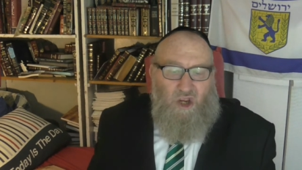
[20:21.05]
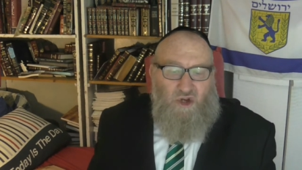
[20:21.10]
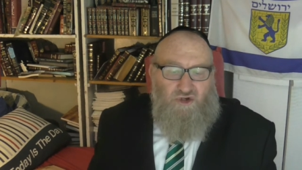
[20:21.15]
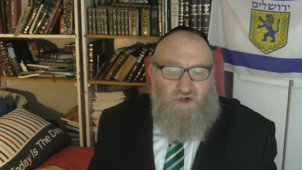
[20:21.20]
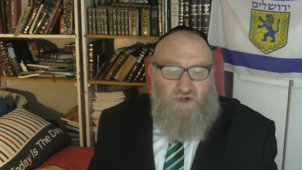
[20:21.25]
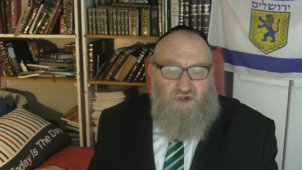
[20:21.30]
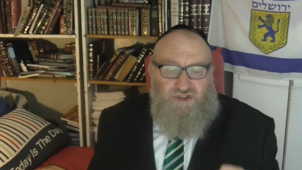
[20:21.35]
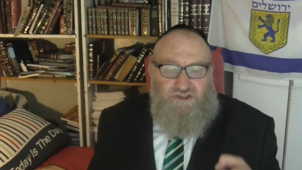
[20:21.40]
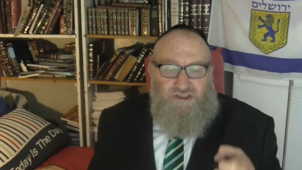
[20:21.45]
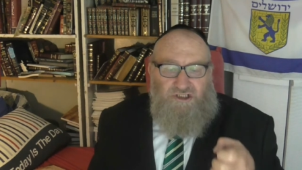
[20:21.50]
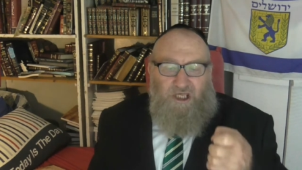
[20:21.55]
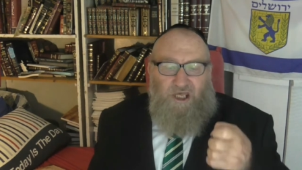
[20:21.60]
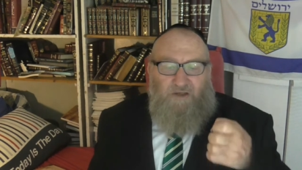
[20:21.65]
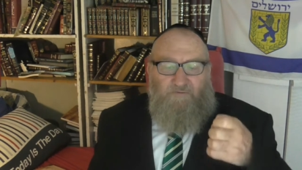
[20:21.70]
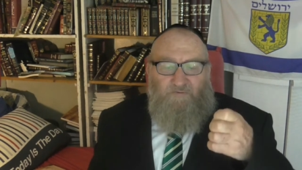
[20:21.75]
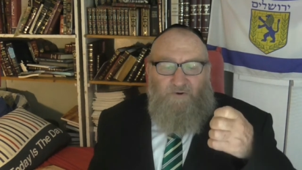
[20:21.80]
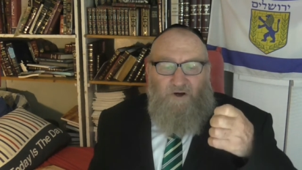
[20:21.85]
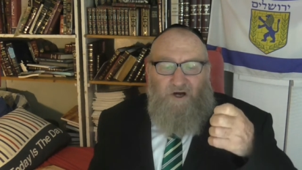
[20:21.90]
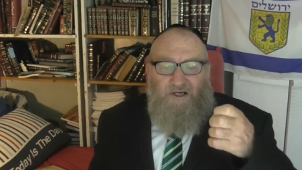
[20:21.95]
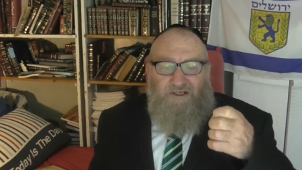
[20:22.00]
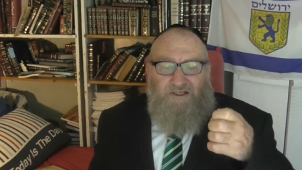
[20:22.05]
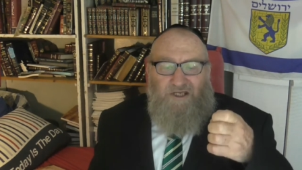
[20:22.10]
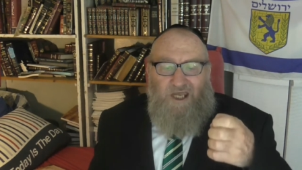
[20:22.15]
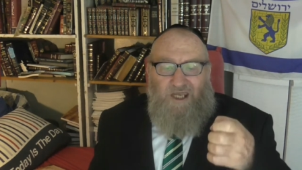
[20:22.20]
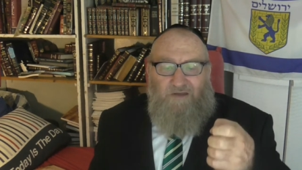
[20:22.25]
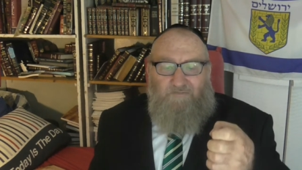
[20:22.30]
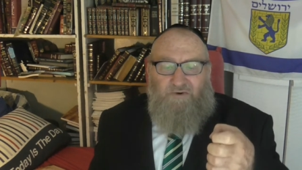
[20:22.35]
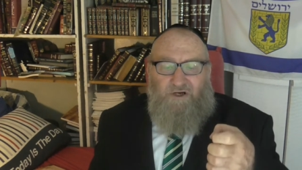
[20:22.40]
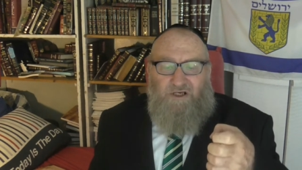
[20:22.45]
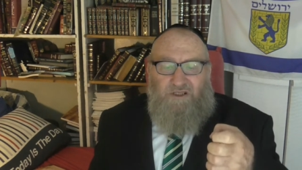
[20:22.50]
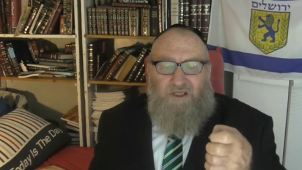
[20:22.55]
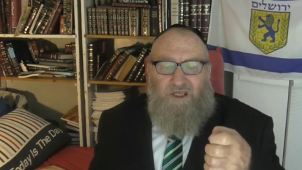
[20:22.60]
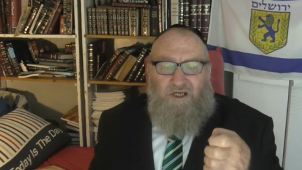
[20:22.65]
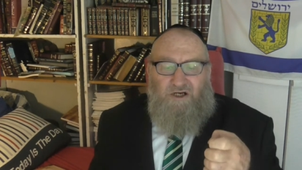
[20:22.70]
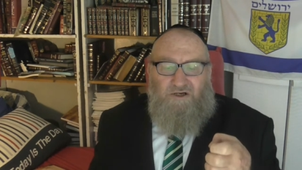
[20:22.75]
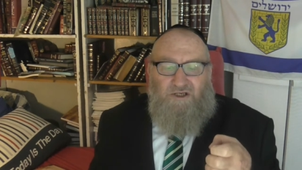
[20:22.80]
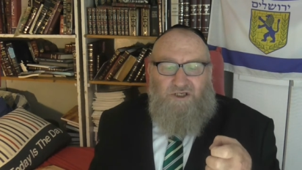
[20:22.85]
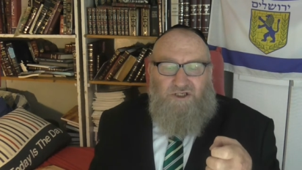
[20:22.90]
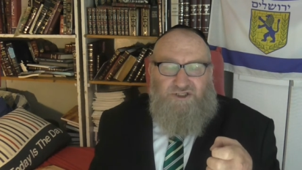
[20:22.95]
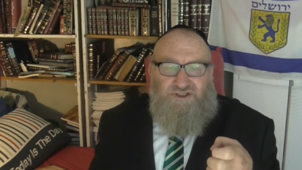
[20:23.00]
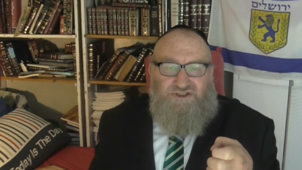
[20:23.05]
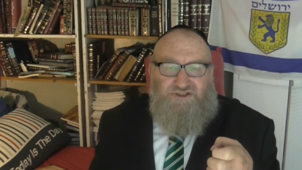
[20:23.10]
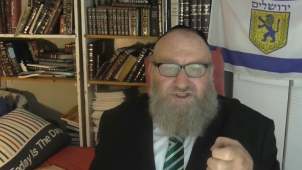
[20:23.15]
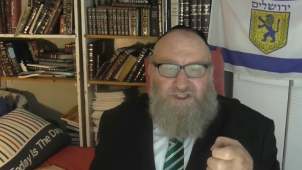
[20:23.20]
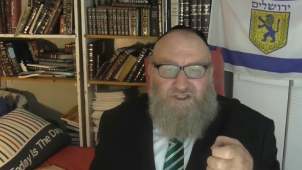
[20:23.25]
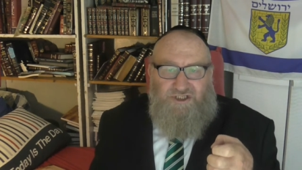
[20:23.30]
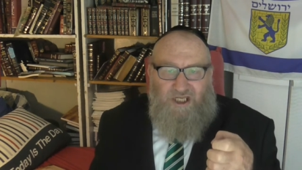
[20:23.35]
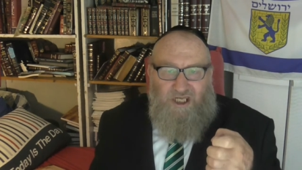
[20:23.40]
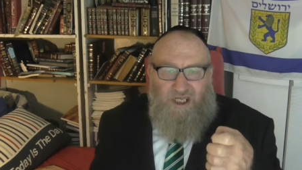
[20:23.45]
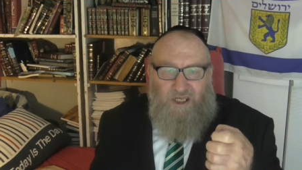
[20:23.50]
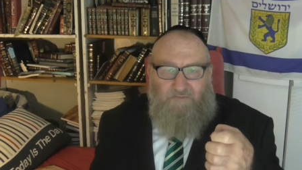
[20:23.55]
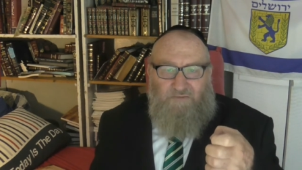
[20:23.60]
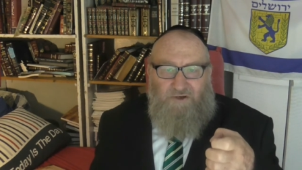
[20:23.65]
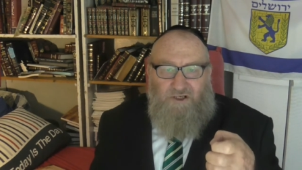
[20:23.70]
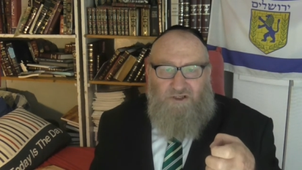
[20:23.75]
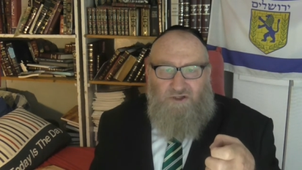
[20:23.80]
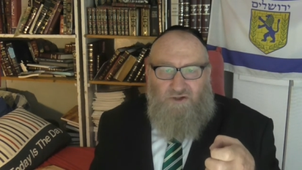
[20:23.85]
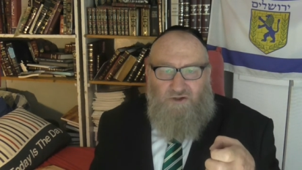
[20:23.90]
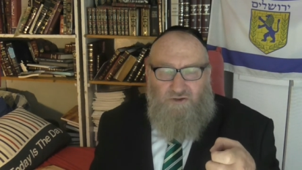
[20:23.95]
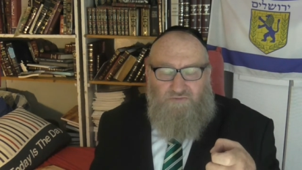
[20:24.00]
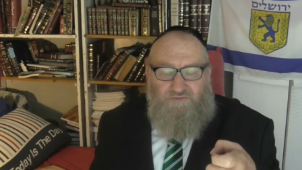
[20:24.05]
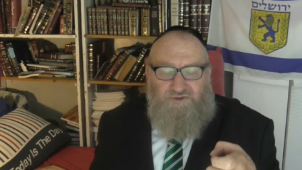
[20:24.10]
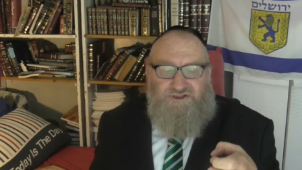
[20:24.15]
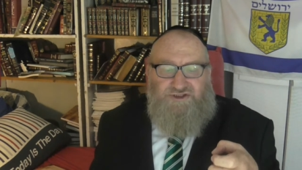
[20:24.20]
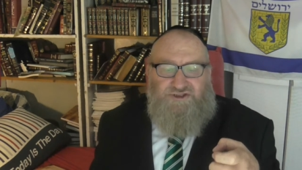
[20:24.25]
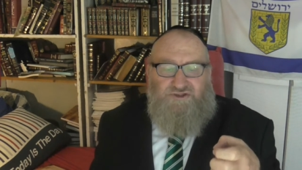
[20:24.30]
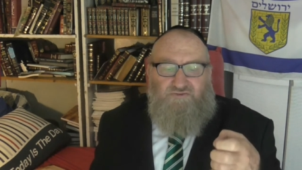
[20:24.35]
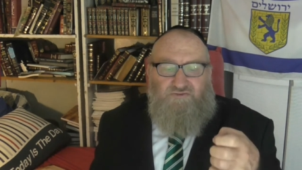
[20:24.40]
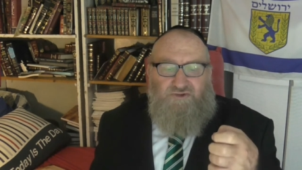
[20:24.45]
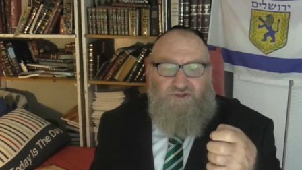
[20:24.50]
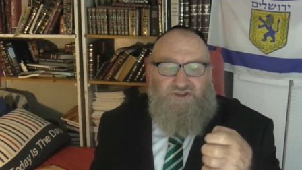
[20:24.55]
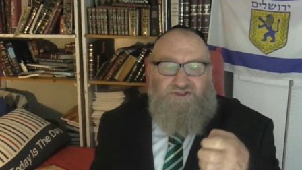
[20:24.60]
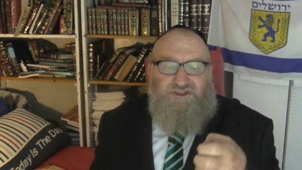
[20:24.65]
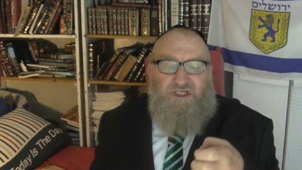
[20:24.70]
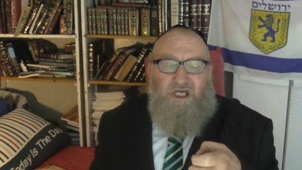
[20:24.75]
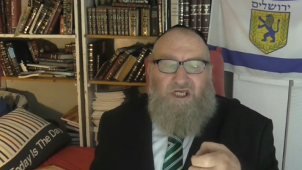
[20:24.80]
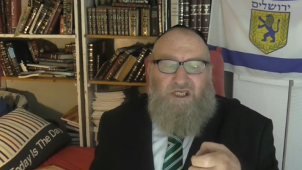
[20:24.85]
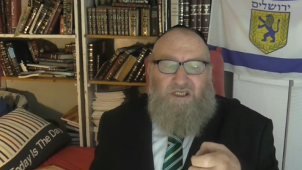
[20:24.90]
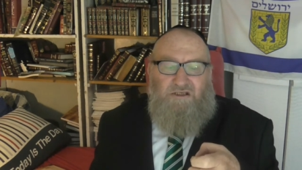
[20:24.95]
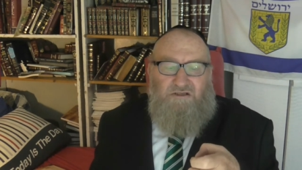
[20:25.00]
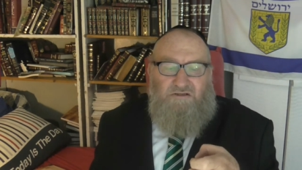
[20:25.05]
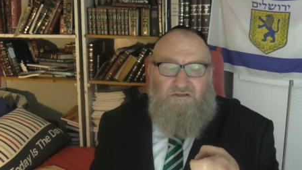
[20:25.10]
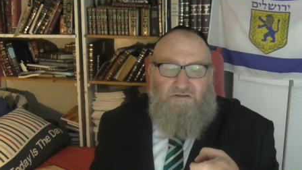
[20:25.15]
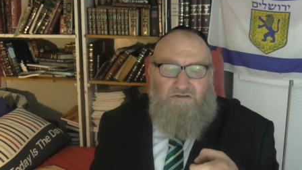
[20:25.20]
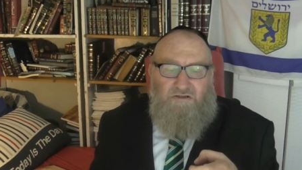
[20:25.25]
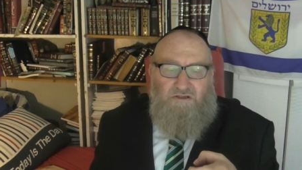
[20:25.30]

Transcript: Usually they find neighbouring areas, neighbouring groups with J.